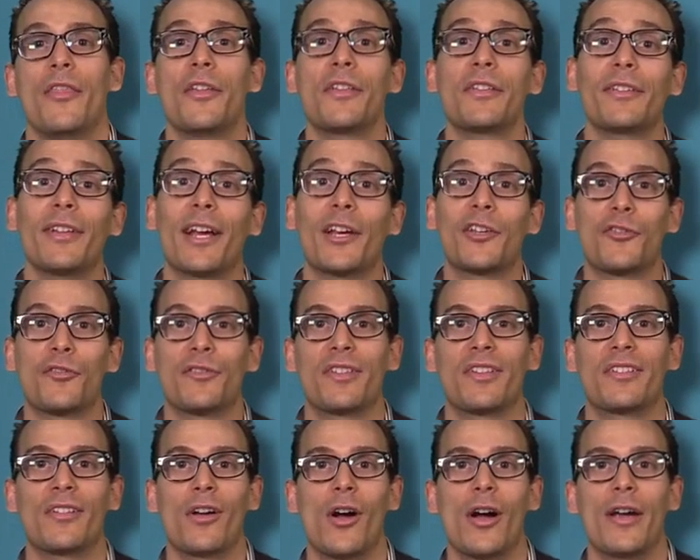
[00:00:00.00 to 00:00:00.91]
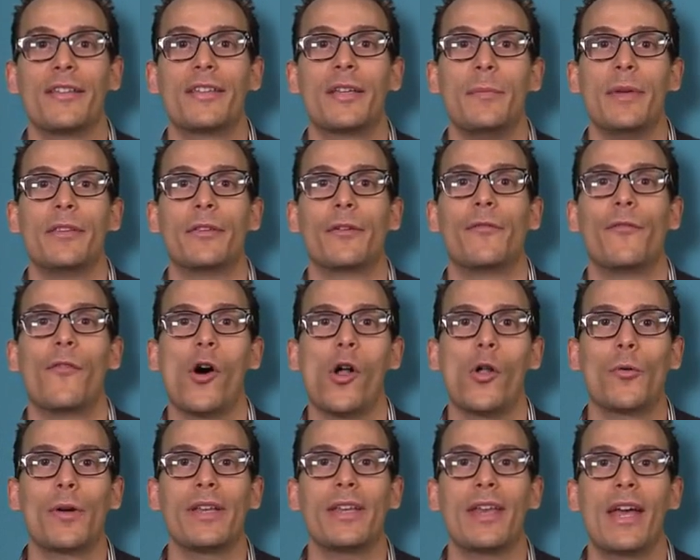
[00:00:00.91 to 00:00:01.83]
This lecture is designed to meet the
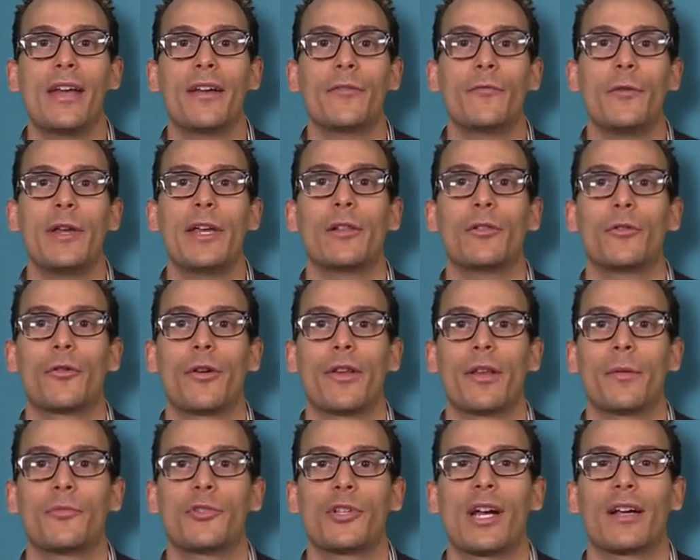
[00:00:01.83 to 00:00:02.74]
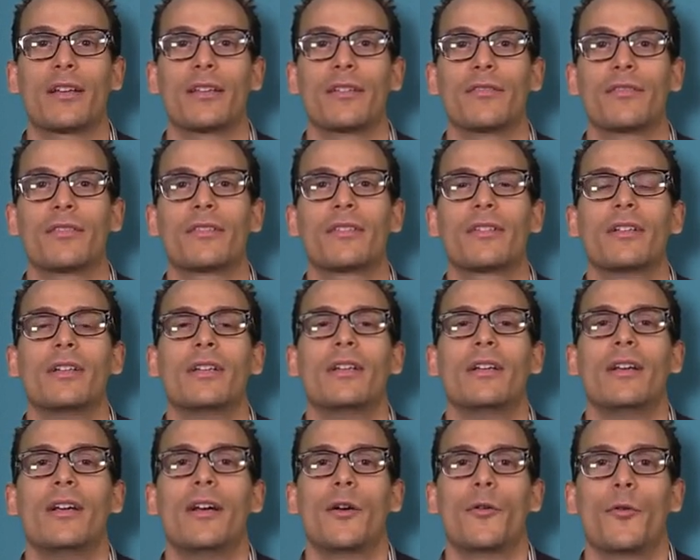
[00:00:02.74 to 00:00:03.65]
following end-of-week learning objectives:
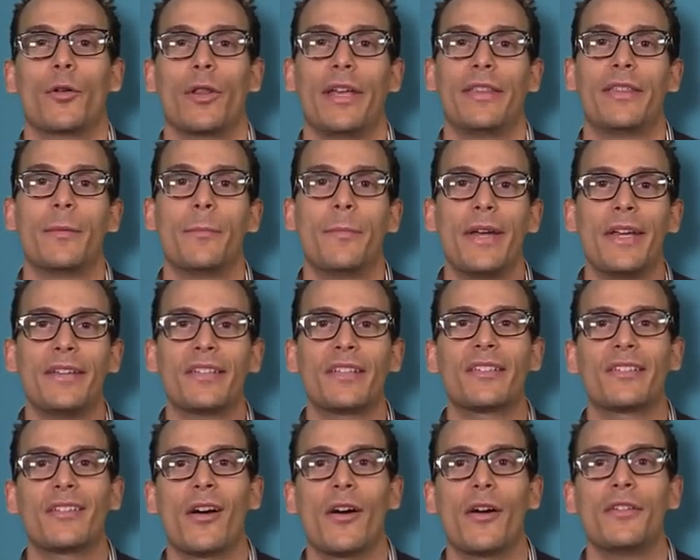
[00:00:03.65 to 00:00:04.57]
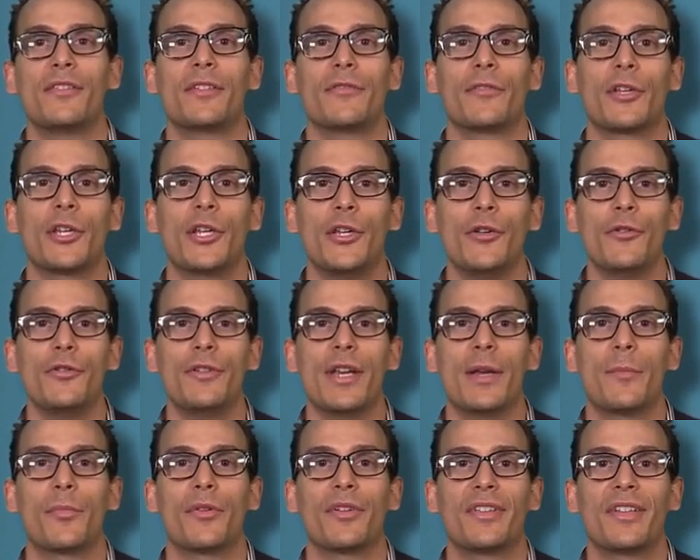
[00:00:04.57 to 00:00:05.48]
relate the basic science of acute
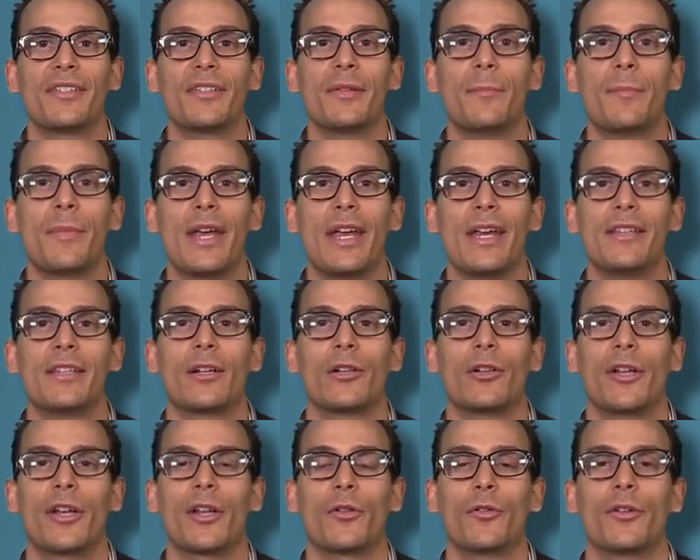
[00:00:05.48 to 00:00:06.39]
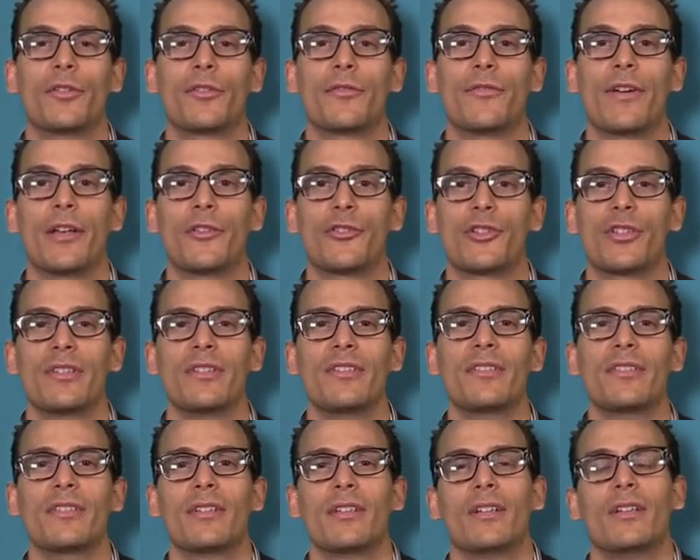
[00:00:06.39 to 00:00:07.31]
and persistent pain to clinical
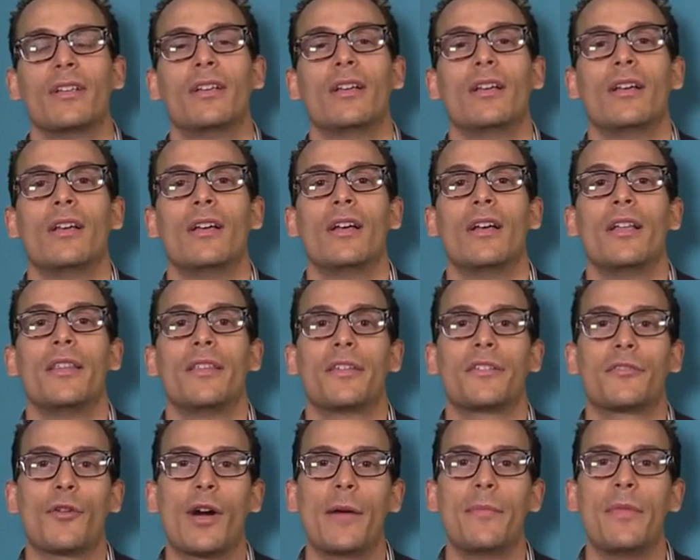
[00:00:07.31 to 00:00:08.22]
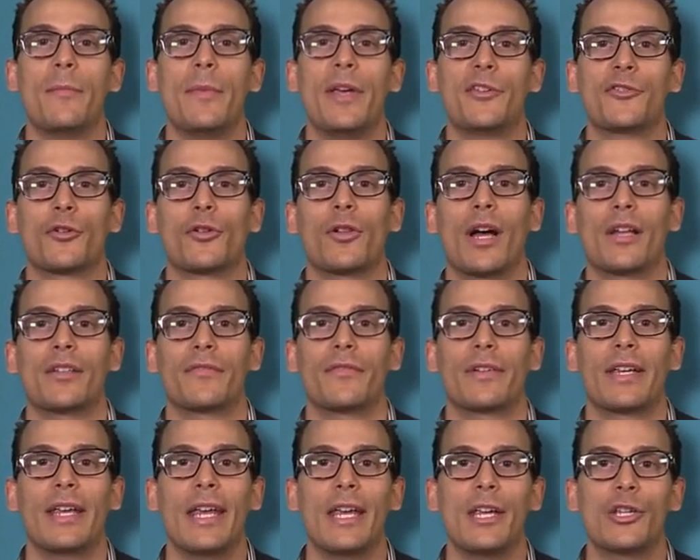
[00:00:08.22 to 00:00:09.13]
interventions, describe the major
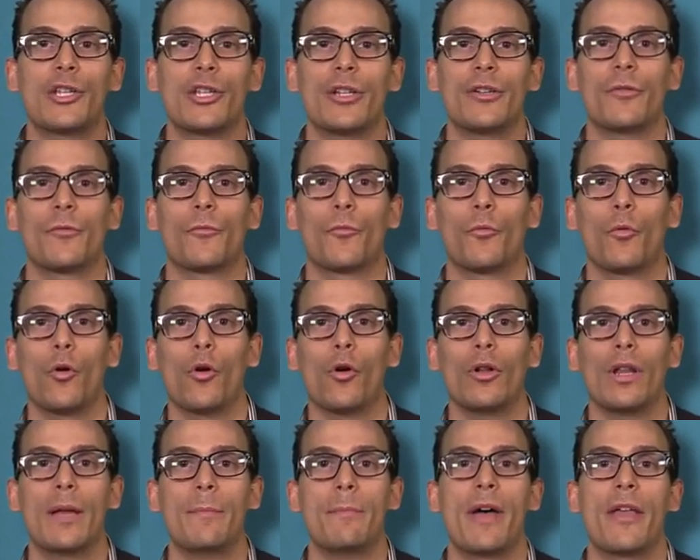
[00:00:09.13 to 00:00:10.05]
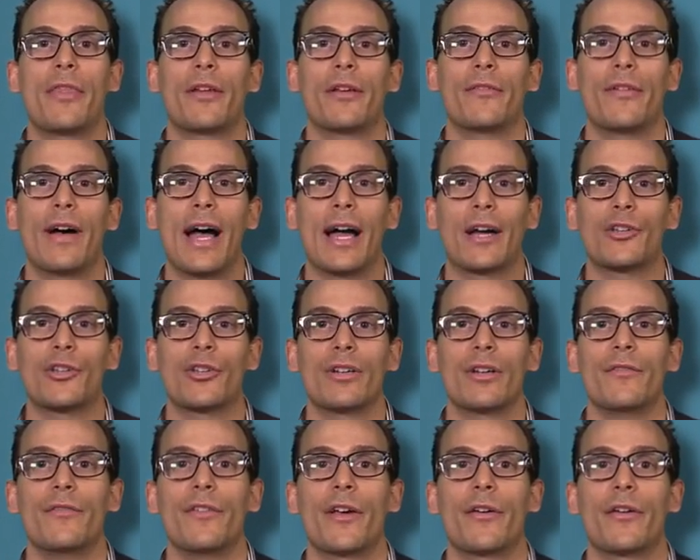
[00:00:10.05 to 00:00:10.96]
classification, role, and method of
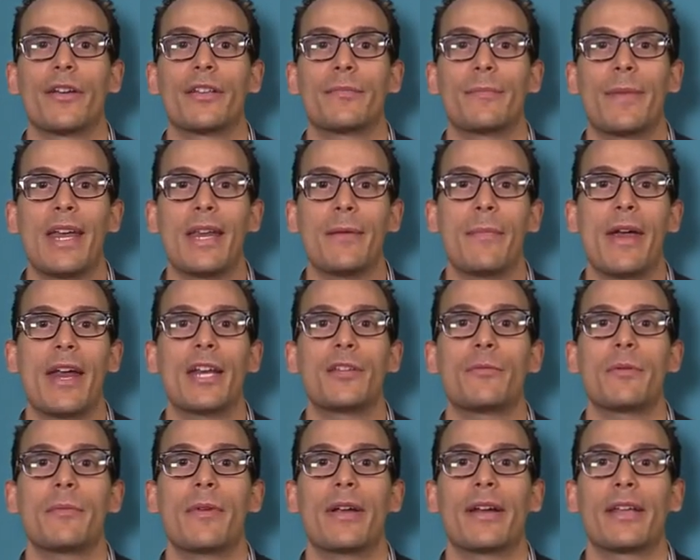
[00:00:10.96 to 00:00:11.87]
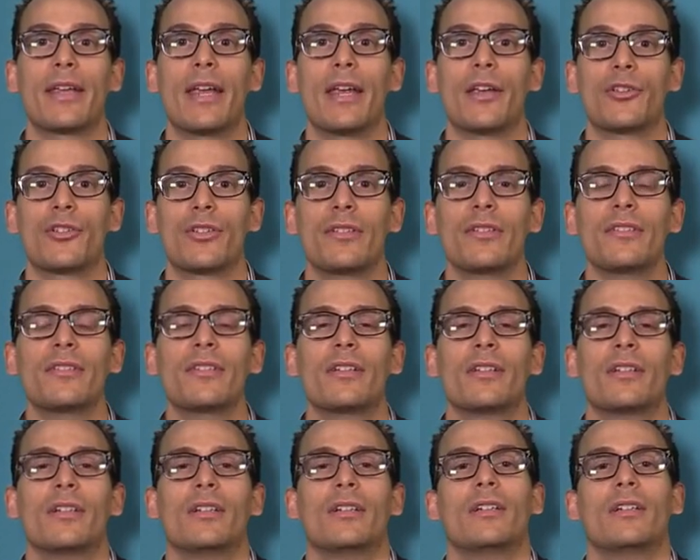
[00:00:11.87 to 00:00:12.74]
action of various pain management medications,